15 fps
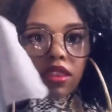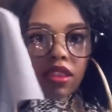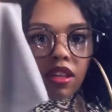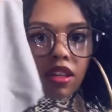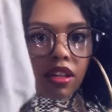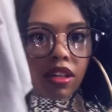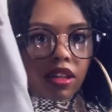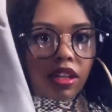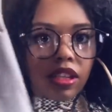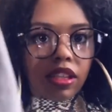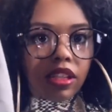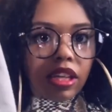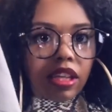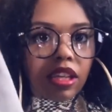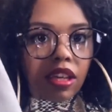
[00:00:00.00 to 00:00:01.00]
the
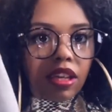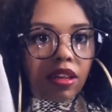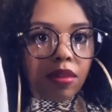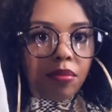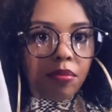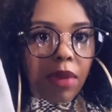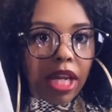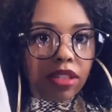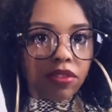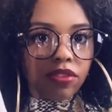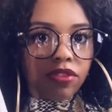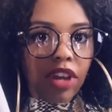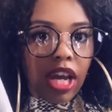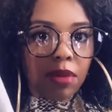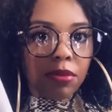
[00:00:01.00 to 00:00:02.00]
cleaning
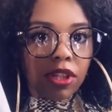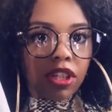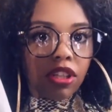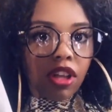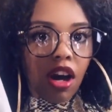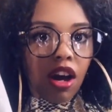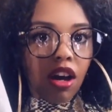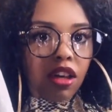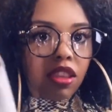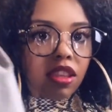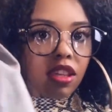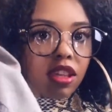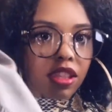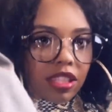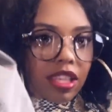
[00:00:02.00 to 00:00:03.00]
microfiber
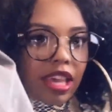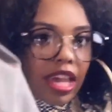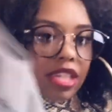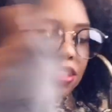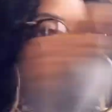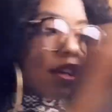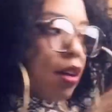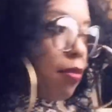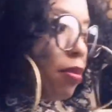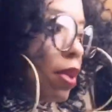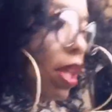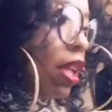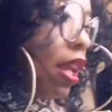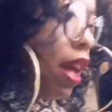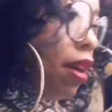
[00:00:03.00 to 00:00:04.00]
cloth, has the
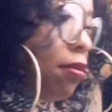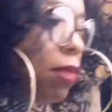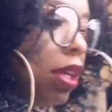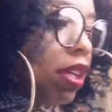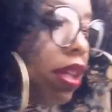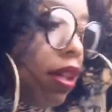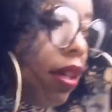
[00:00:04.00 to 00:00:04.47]
company name on